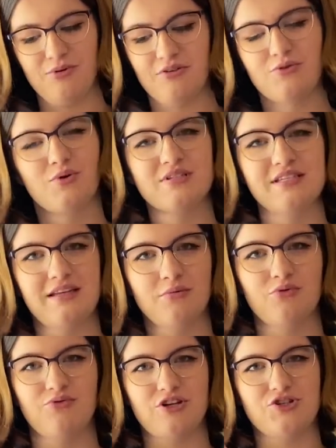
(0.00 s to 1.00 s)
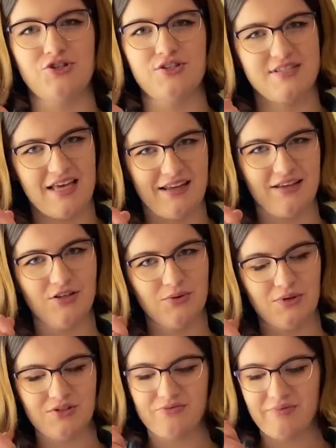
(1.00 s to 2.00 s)
But of course, in a professional setting, you
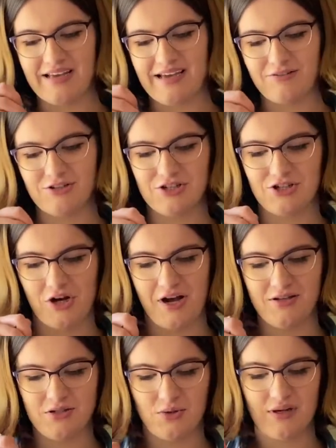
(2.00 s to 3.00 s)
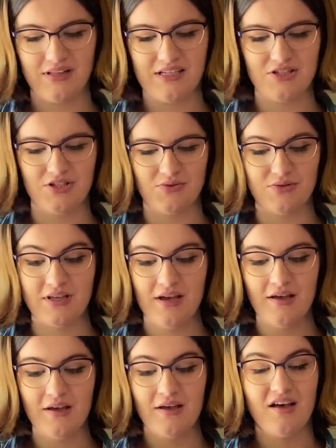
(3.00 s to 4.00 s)
want to weigh out your shots or at least use
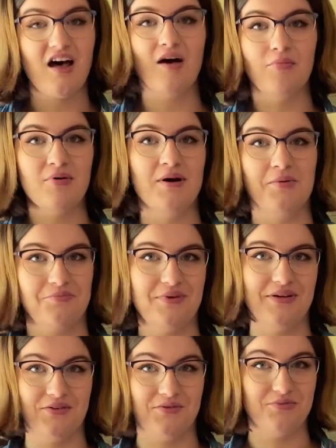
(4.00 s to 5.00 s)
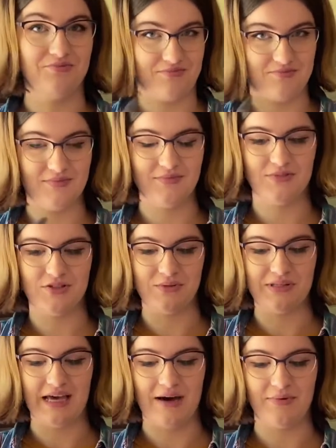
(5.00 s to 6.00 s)
a pump and do
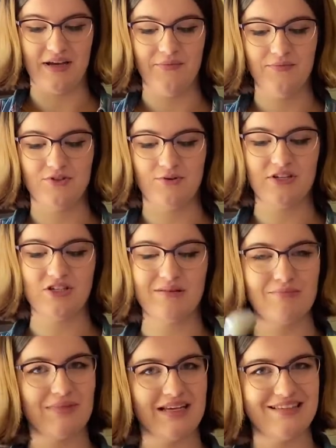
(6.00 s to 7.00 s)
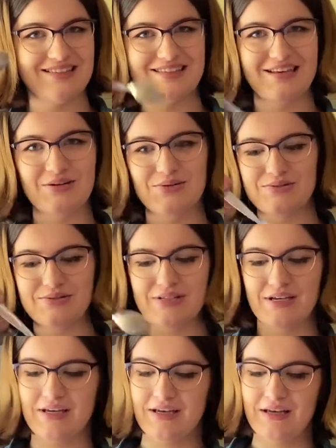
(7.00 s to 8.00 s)
it that way. So I just mix the
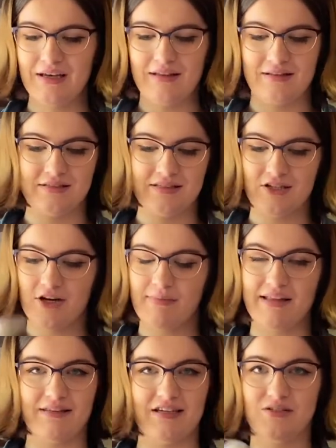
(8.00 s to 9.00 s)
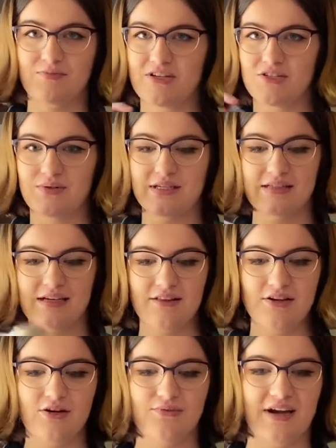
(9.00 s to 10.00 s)
syrup and the espresso
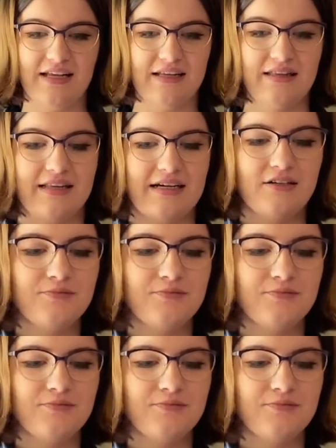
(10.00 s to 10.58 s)
together right in there.